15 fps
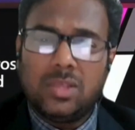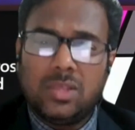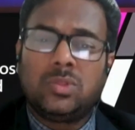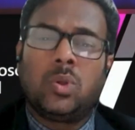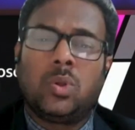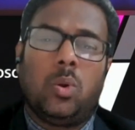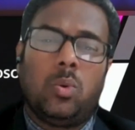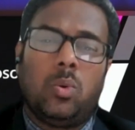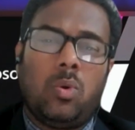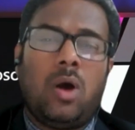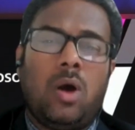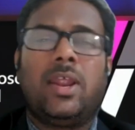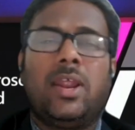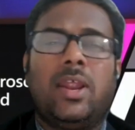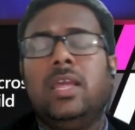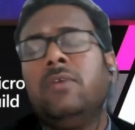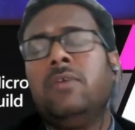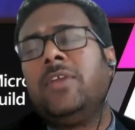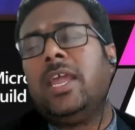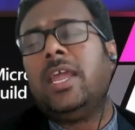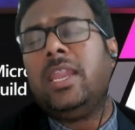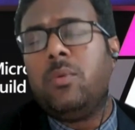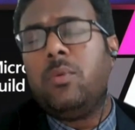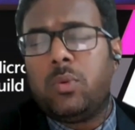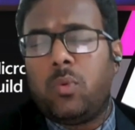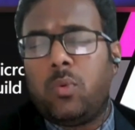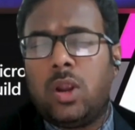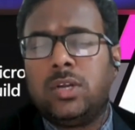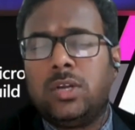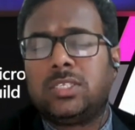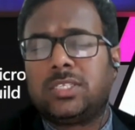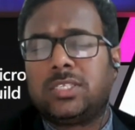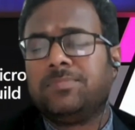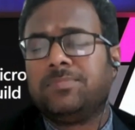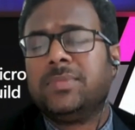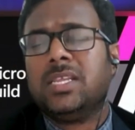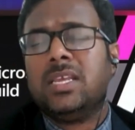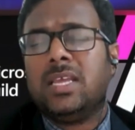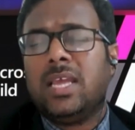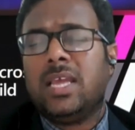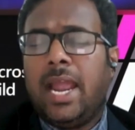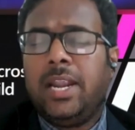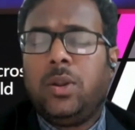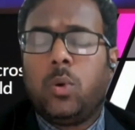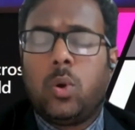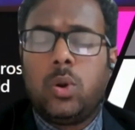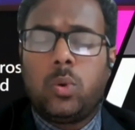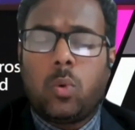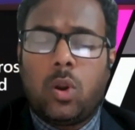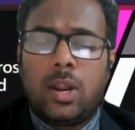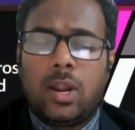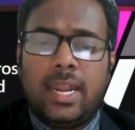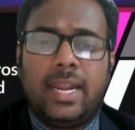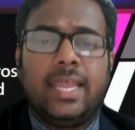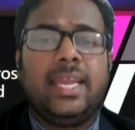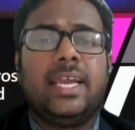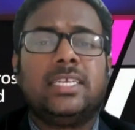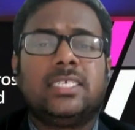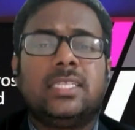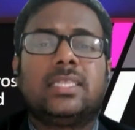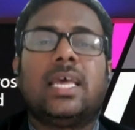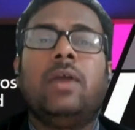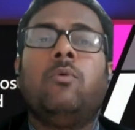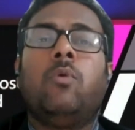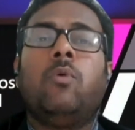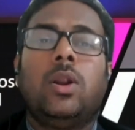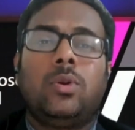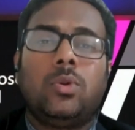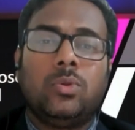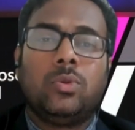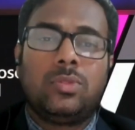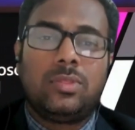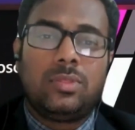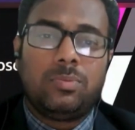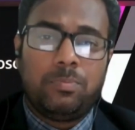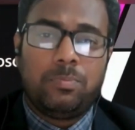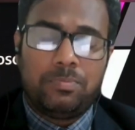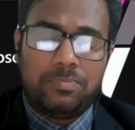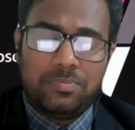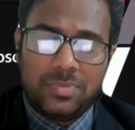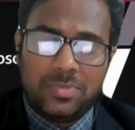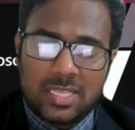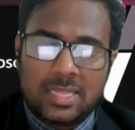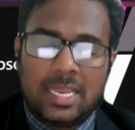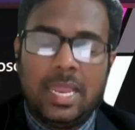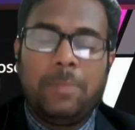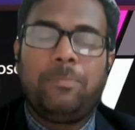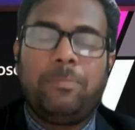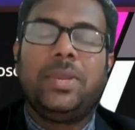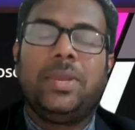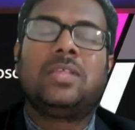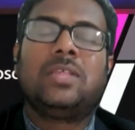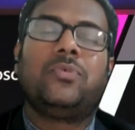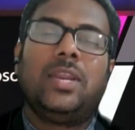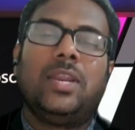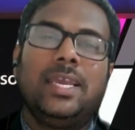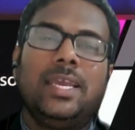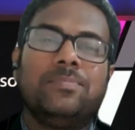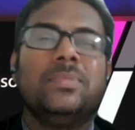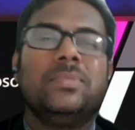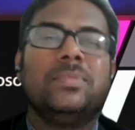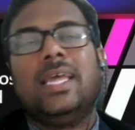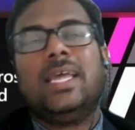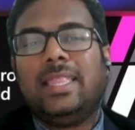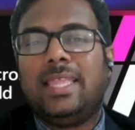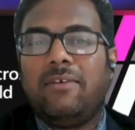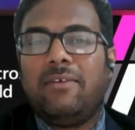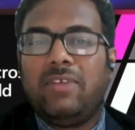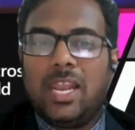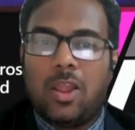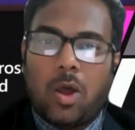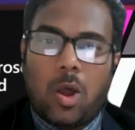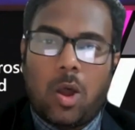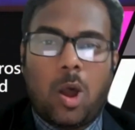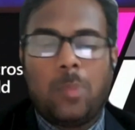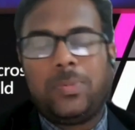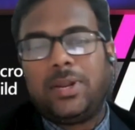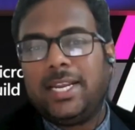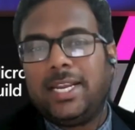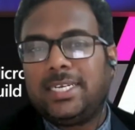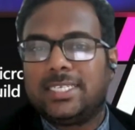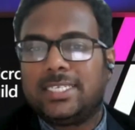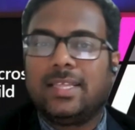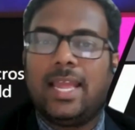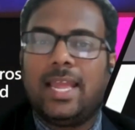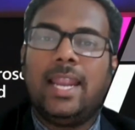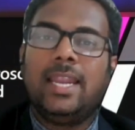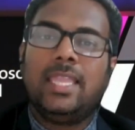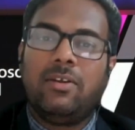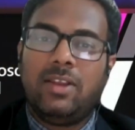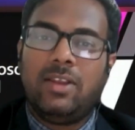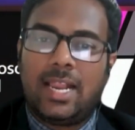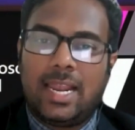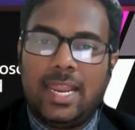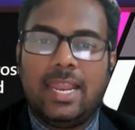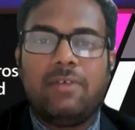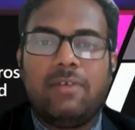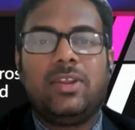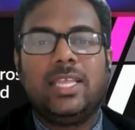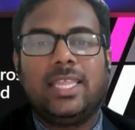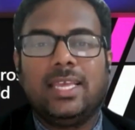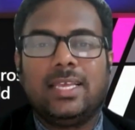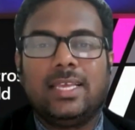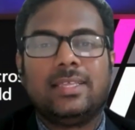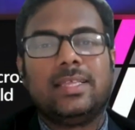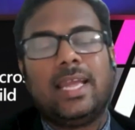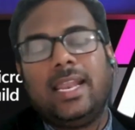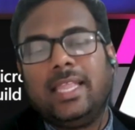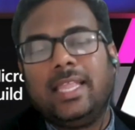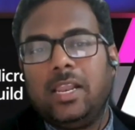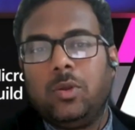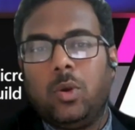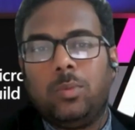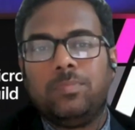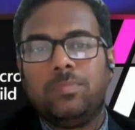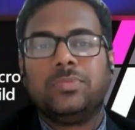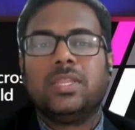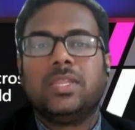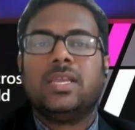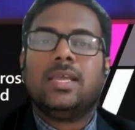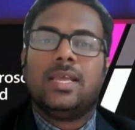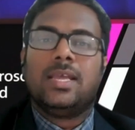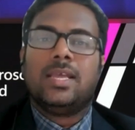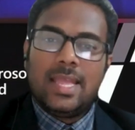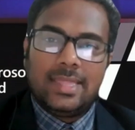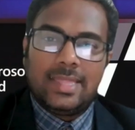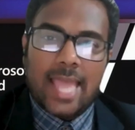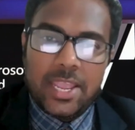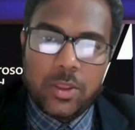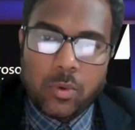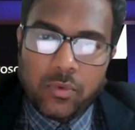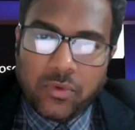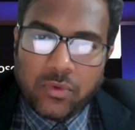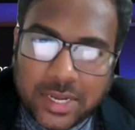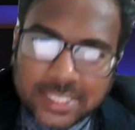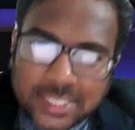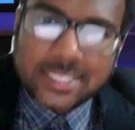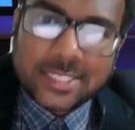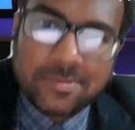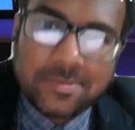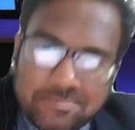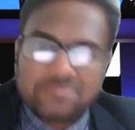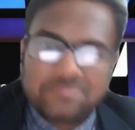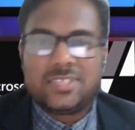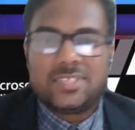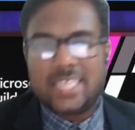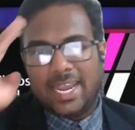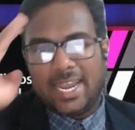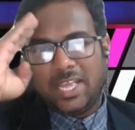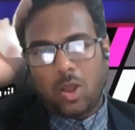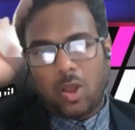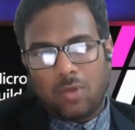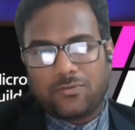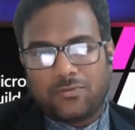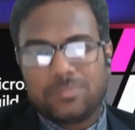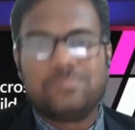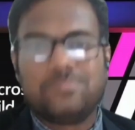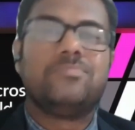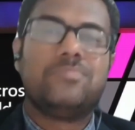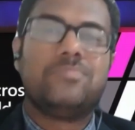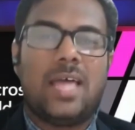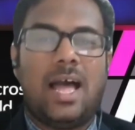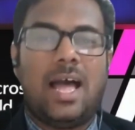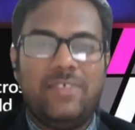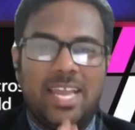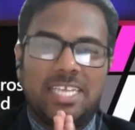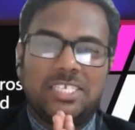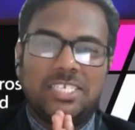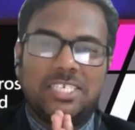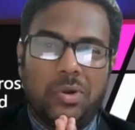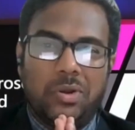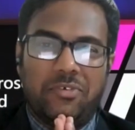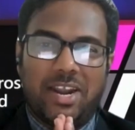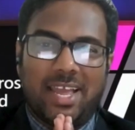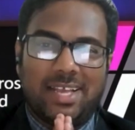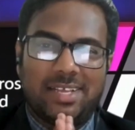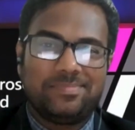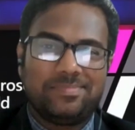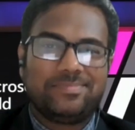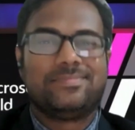So overall, if anyone wants, I don't want litigations, I want to sleep peacefully, they will opt it and they will clean everything and they'll go. Thank you, viewers. Signing off, Avinash, GUDIVADA.